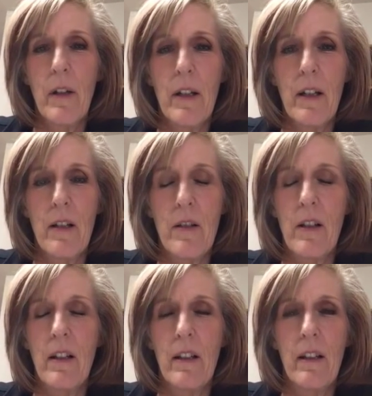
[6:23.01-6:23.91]
is
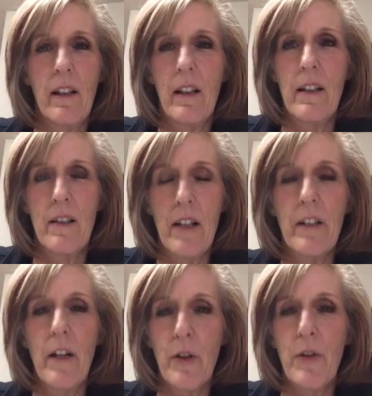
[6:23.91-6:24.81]
is
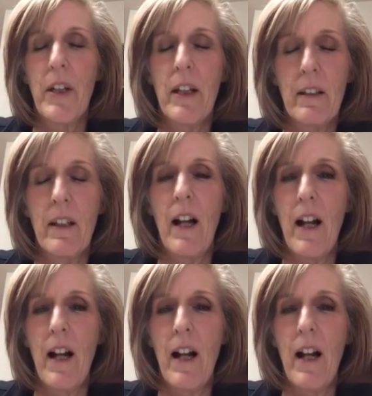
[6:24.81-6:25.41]
another thing that